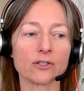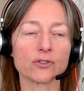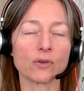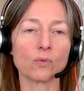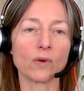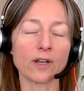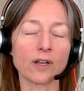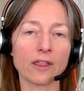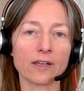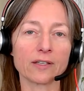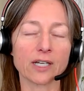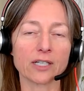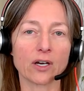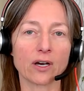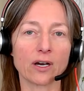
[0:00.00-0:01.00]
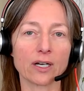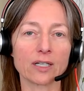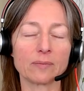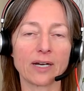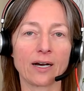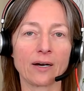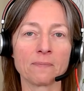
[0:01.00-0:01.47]
So, one of the things I talk
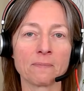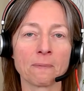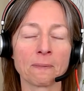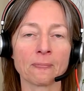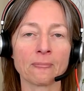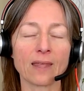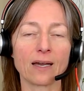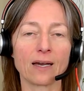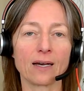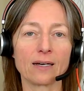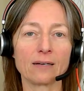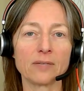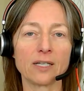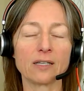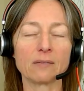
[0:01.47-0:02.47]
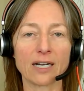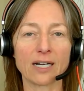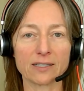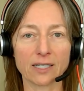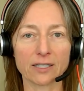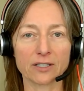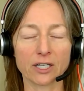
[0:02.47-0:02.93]
about um, in the
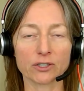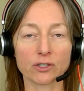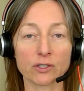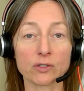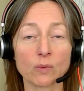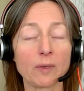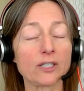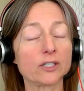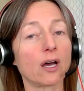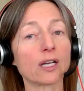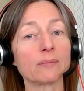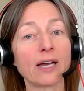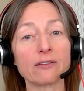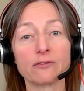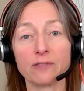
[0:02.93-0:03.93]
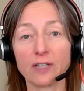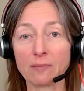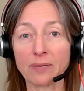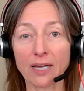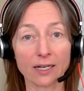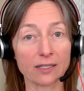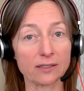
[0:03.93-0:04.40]
mindset sessions when we talk about
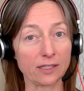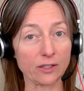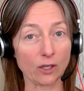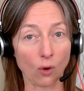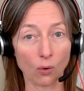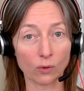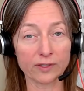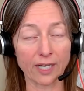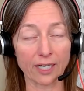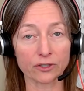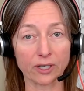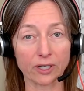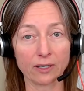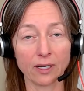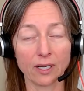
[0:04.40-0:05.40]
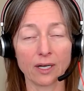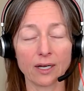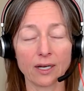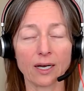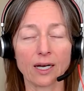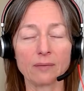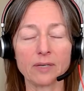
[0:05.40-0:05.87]
feedback, because that's a whole section
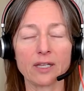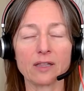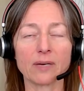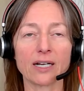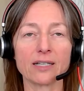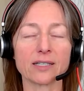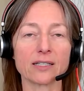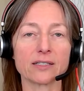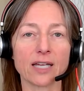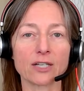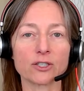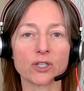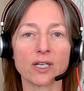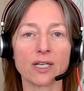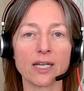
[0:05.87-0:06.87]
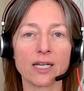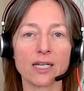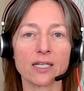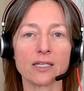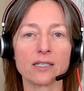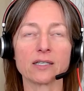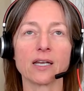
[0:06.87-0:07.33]
um, in the mindset session,
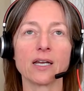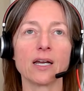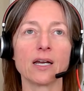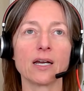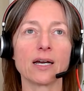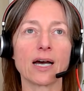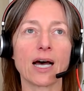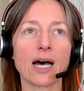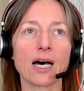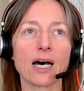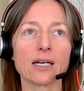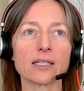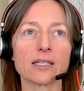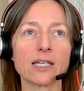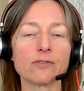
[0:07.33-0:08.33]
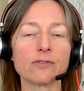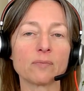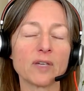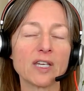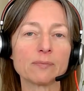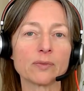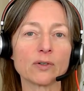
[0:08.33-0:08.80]
is uh, giving
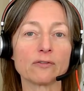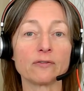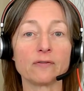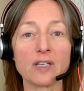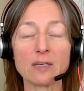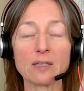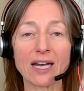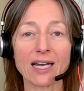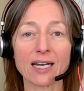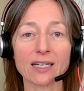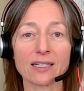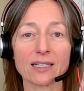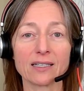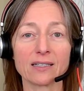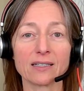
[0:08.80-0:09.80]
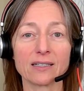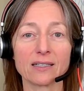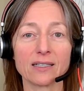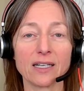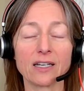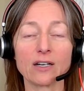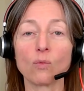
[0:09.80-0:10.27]
people feedback
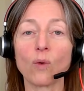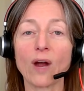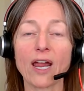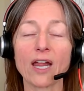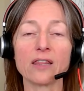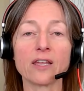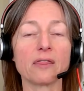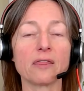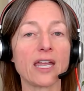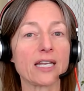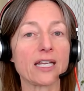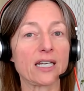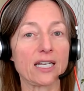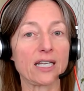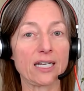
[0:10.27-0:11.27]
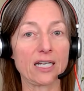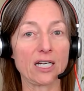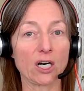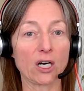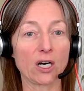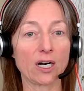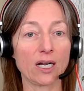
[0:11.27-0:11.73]
in a way that they can
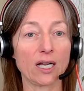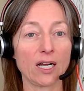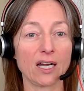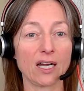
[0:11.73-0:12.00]
hear